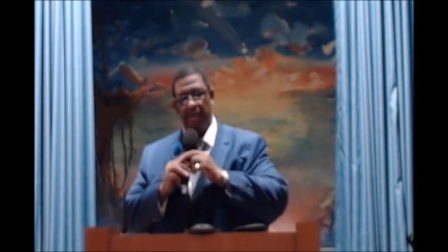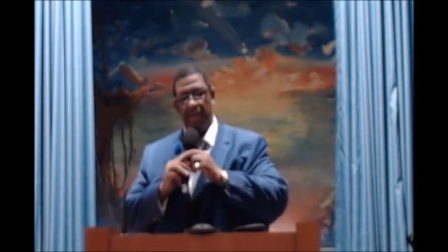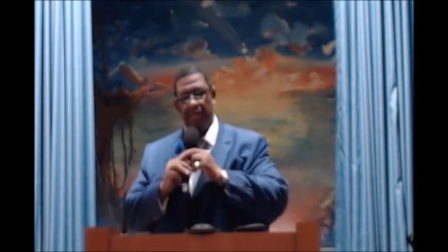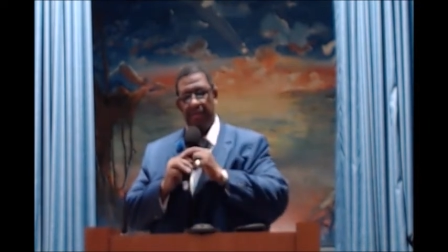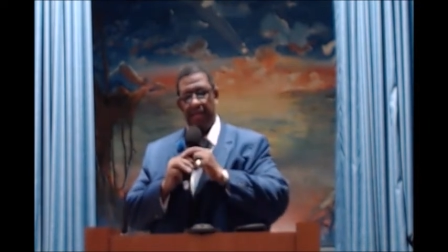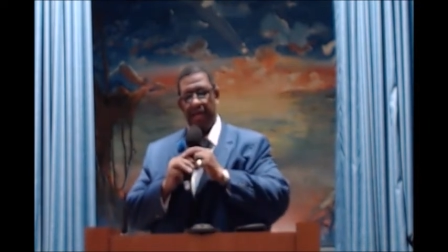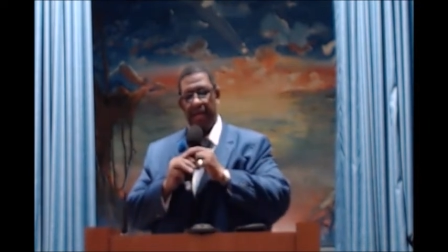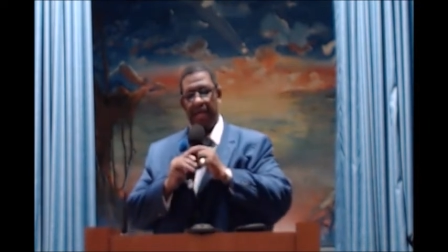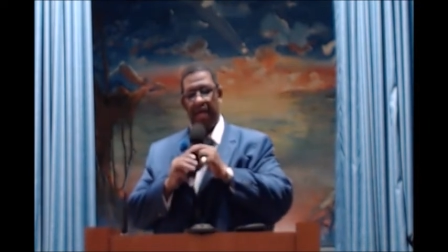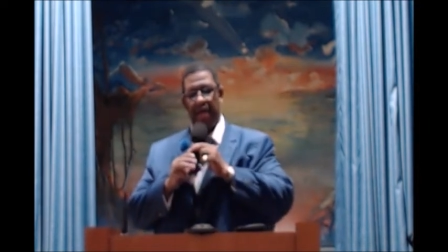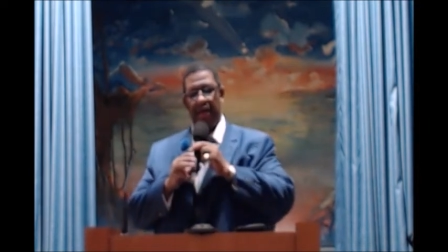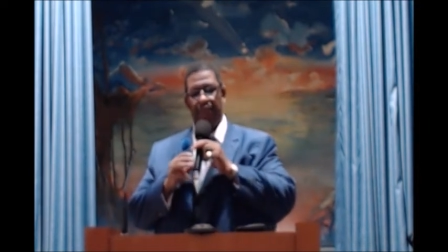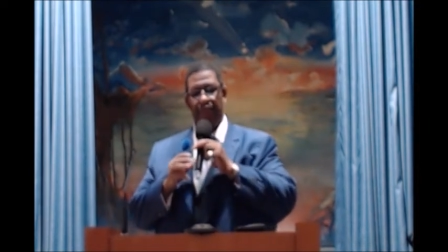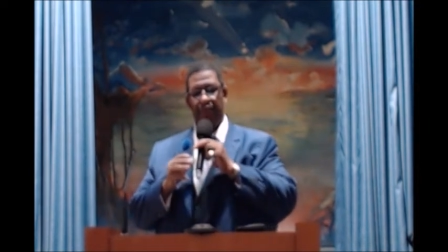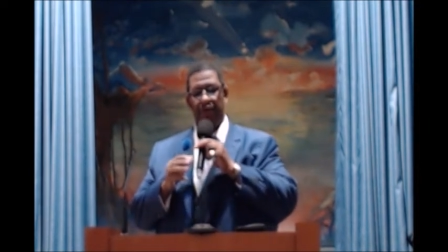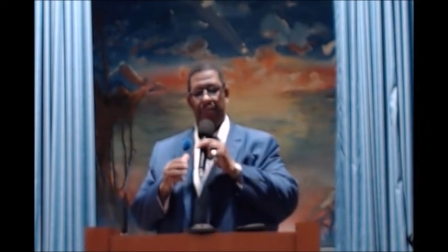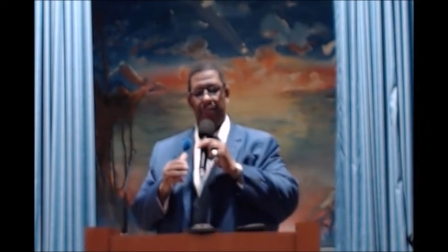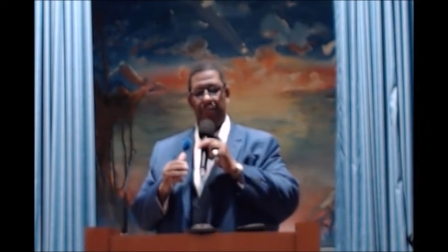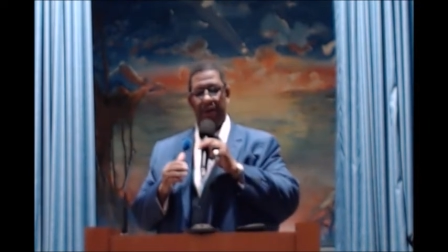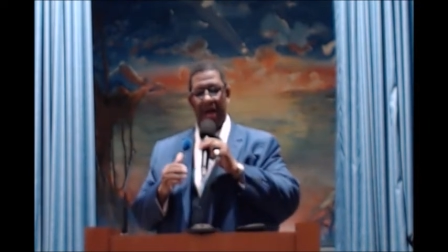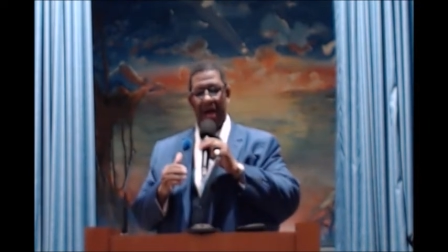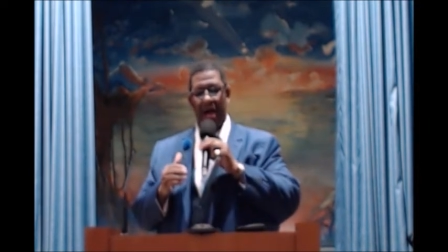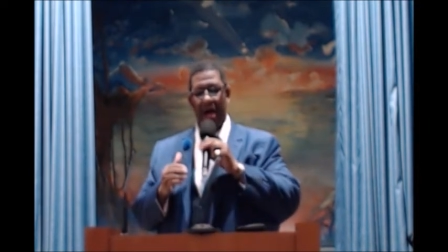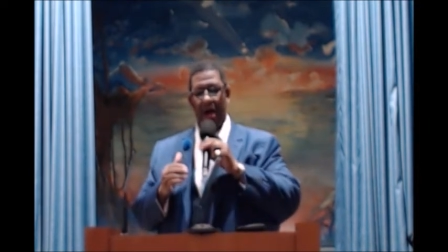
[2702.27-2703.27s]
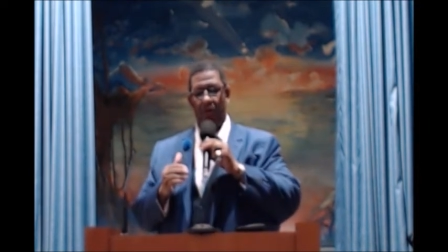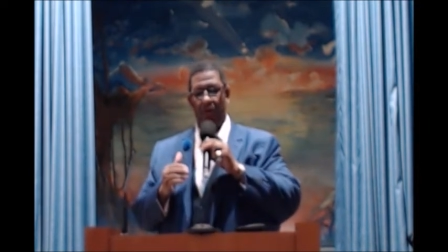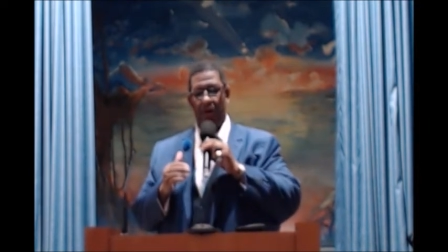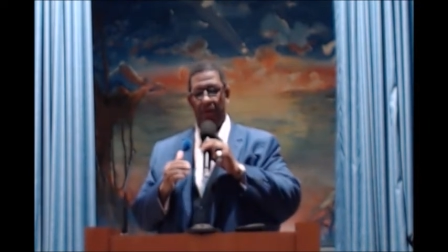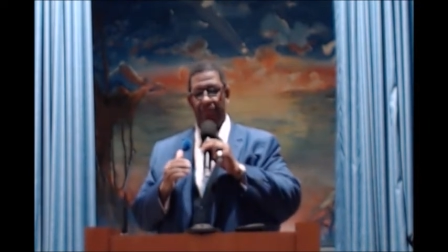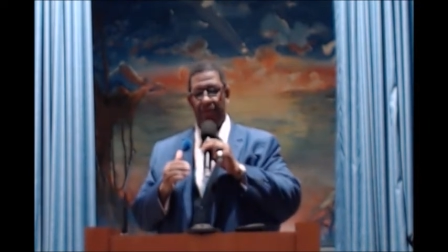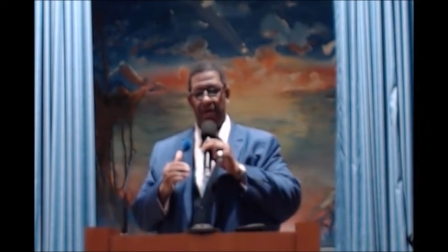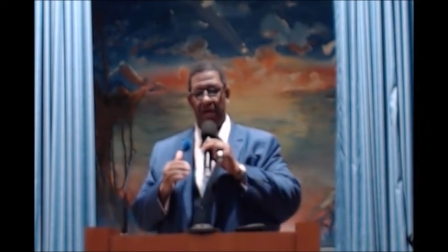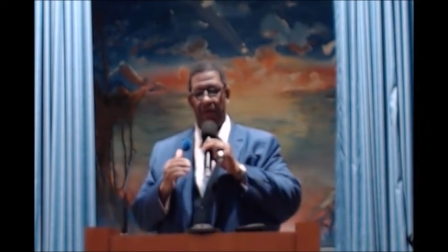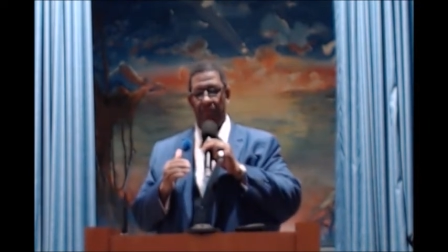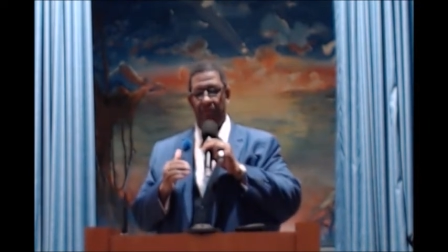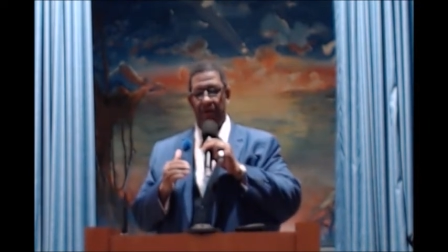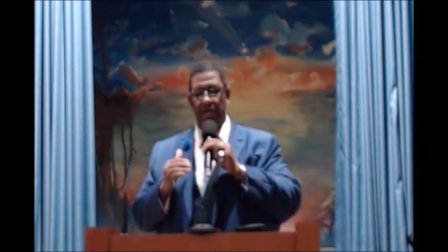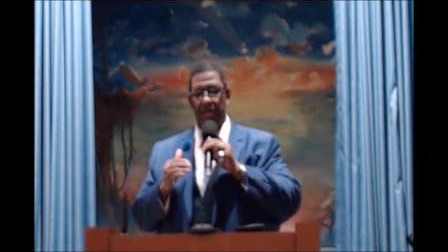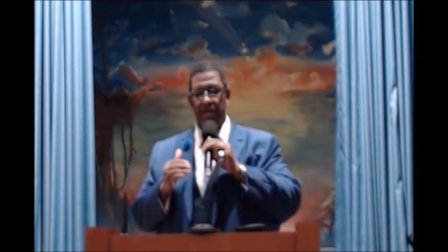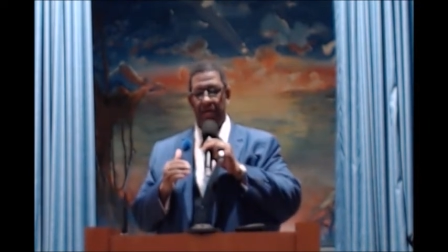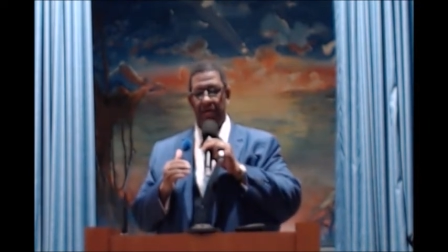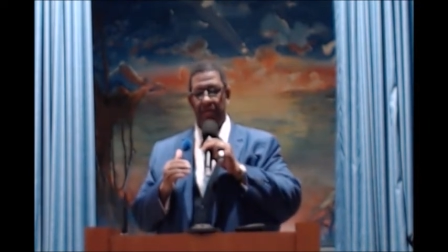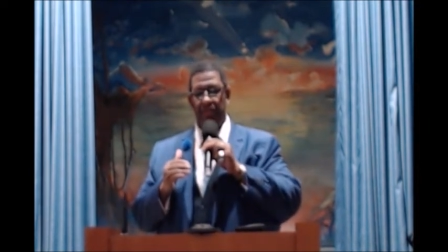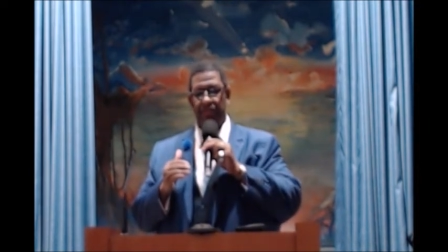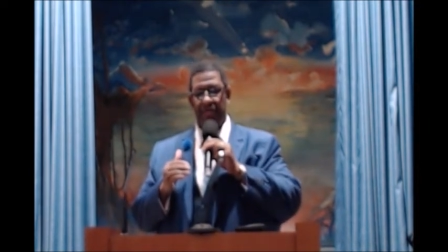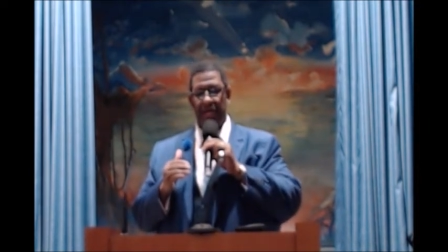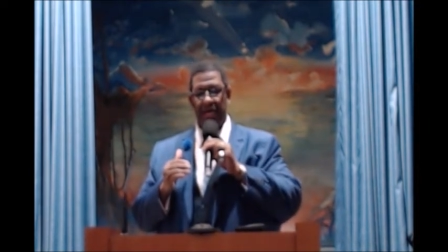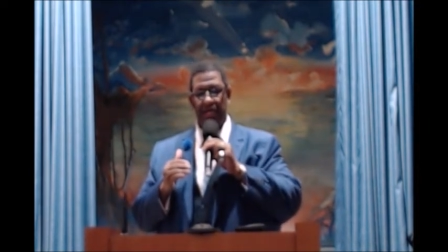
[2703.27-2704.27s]
that every power there
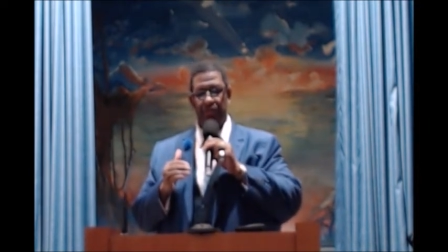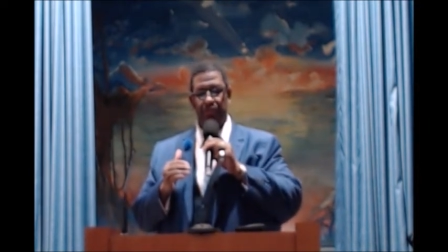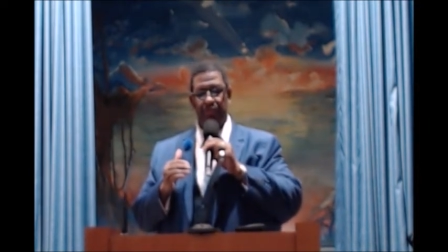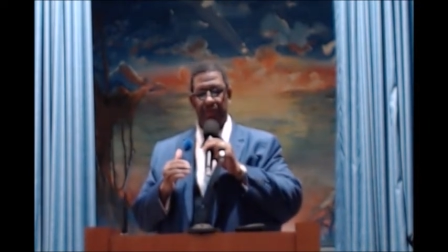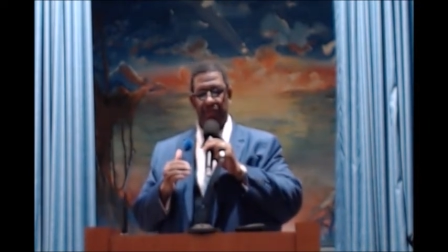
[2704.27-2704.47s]
is has